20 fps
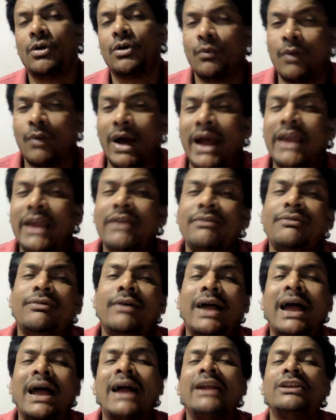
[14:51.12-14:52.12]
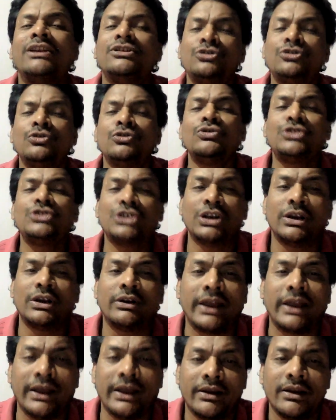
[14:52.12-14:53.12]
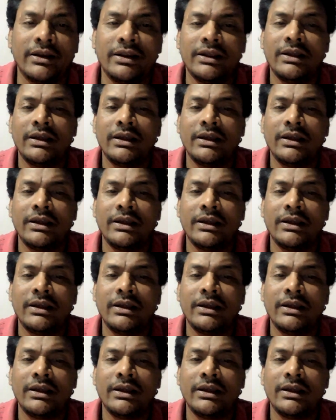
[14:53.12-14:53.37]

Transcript: wife and two children